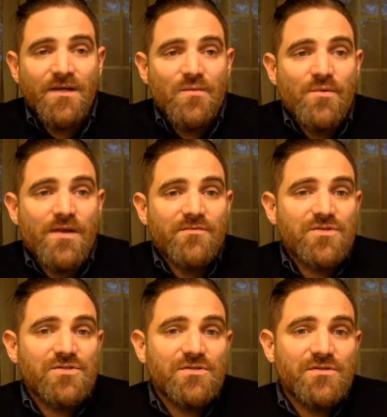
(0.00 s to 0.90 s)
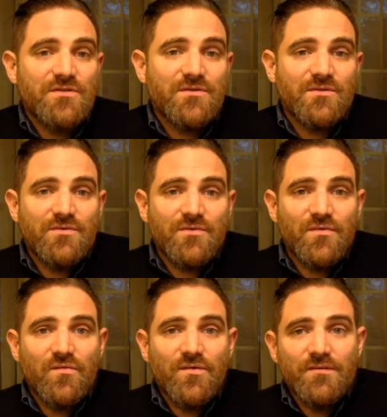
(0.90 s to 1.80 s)
But I will show you
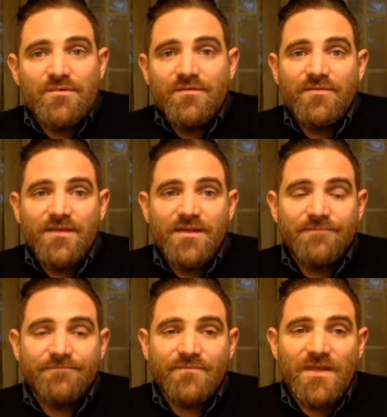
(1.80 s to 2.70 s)
really briefly